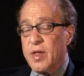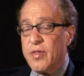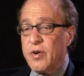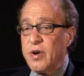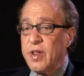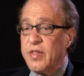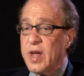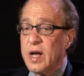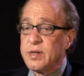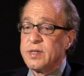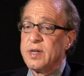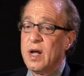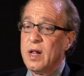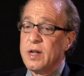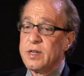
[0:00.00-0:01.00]

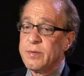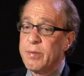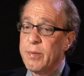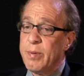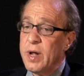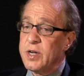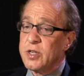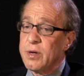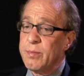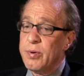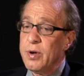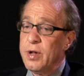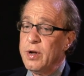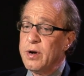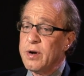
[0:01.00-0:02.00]
$30,000 per patient
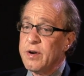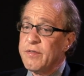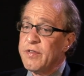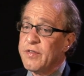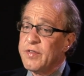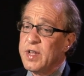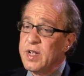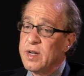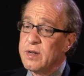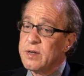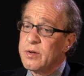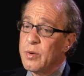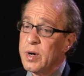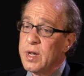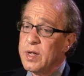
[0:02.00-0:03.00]
per year
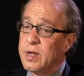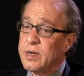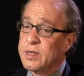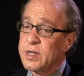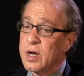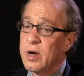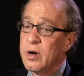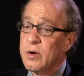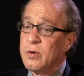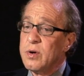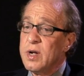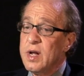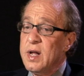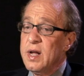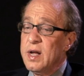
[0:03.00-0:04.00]
15, 20 years
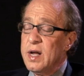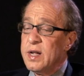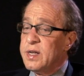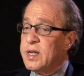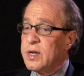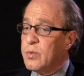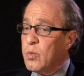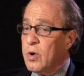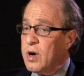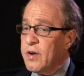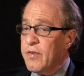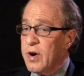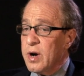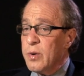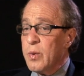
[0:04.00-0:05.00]
ago and didn't
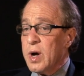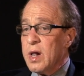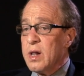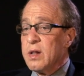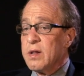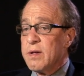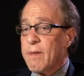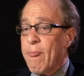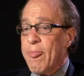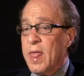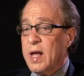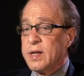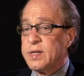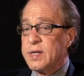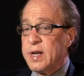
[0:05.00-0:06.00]
work very well.
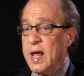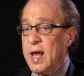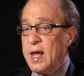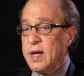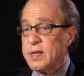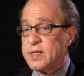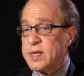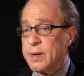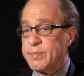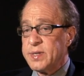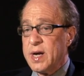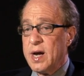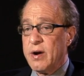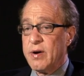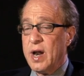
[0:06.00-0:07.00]
And today in
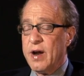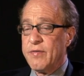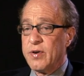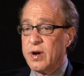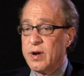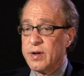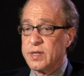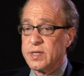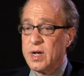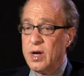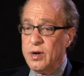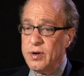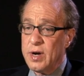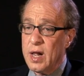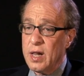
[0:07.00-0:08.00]
sub-Saharan Africa, it's
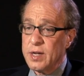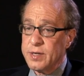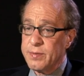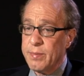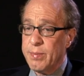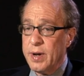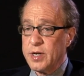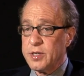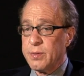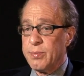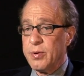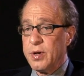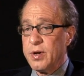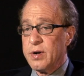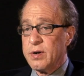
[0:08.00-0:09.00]
$100 per patient
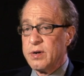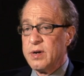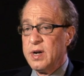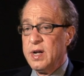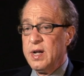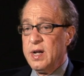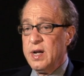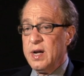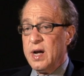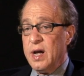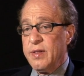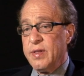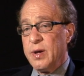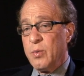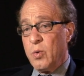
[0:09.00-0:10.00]
per year,
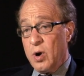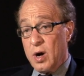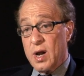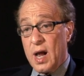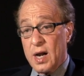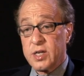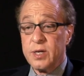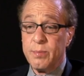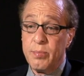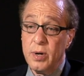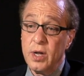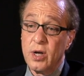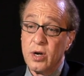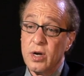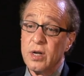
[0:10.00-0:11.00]
and they work actually
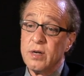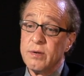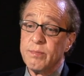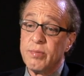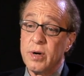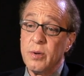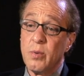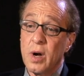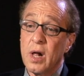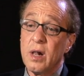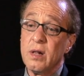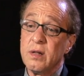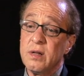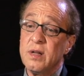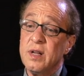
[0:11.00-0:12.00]
pretty good, pretty
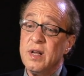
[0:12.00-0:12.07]
well,